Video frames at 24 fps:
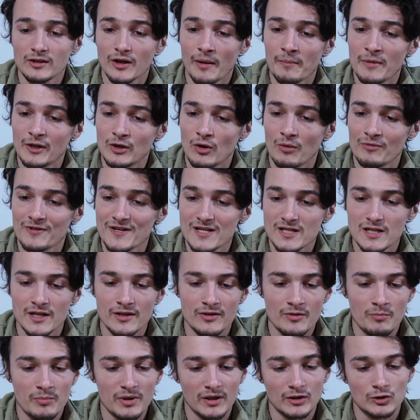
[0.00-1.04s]
I mean, obviously
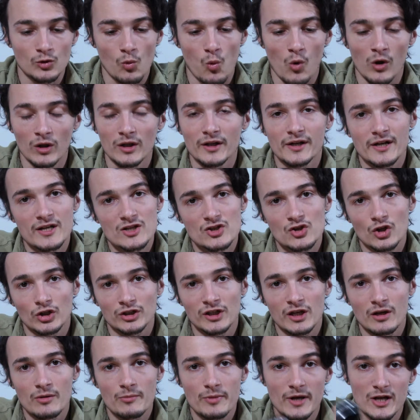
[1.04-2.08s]
the build quality is not
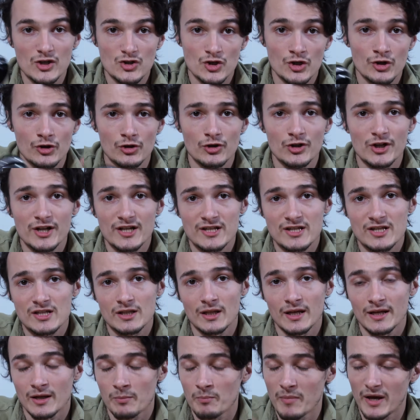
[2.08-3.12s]
going to be as good as
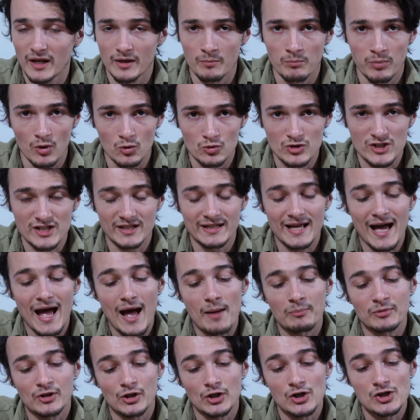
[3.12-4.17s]
like Metabones
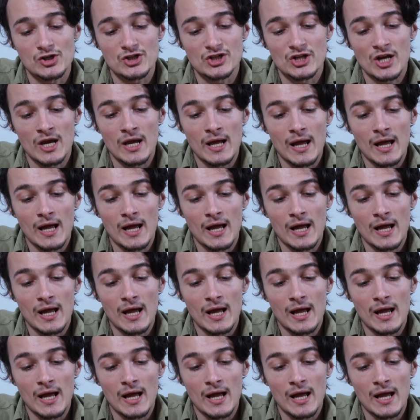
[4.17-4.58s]
adapters,